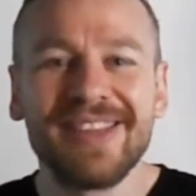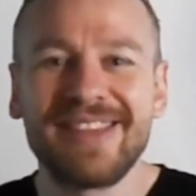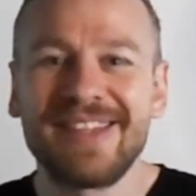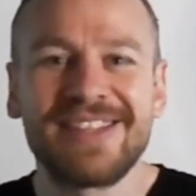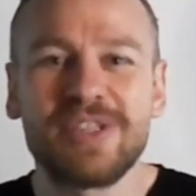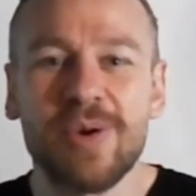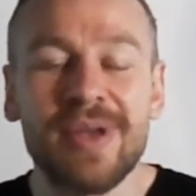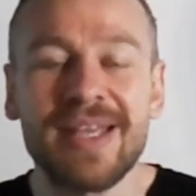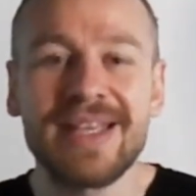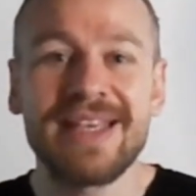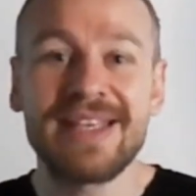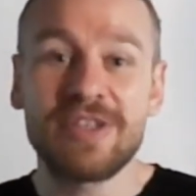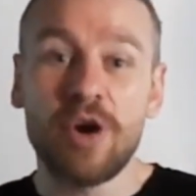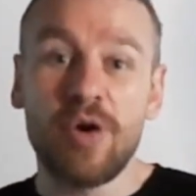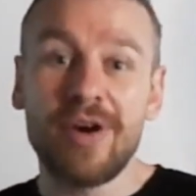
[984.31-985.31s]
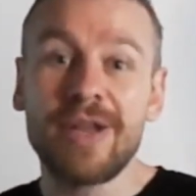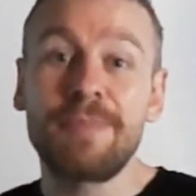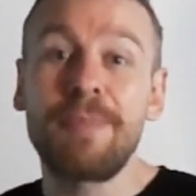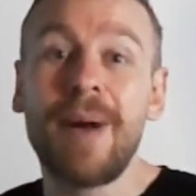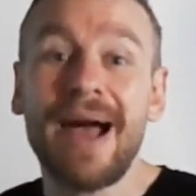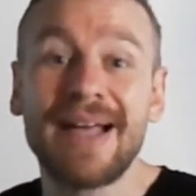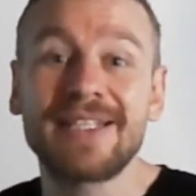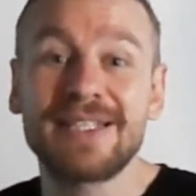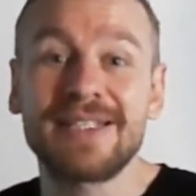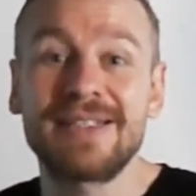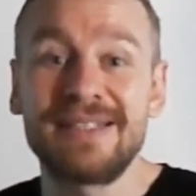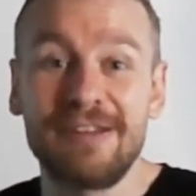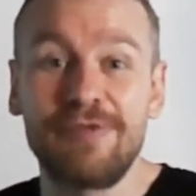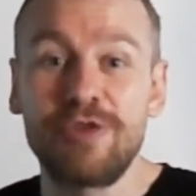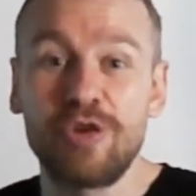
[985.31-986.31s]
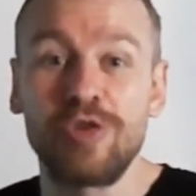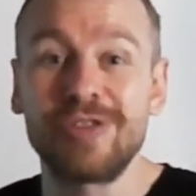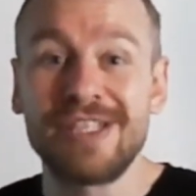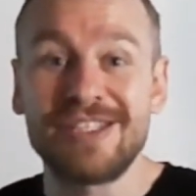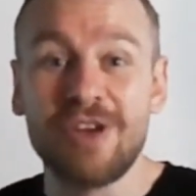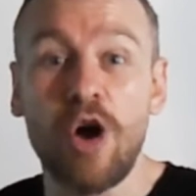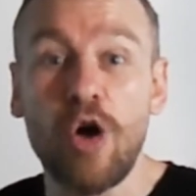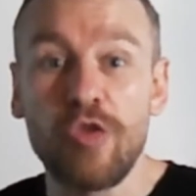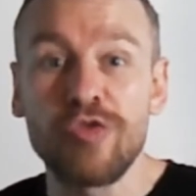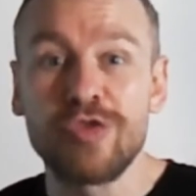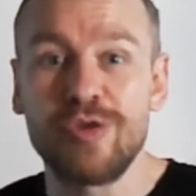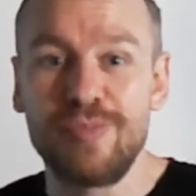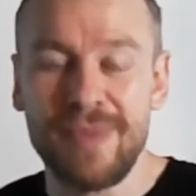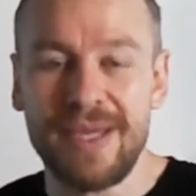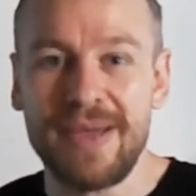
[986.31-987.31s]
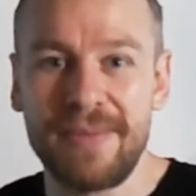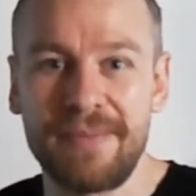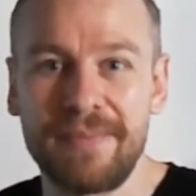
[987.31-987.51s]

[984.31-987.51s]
So he's already passed difficulties onto me.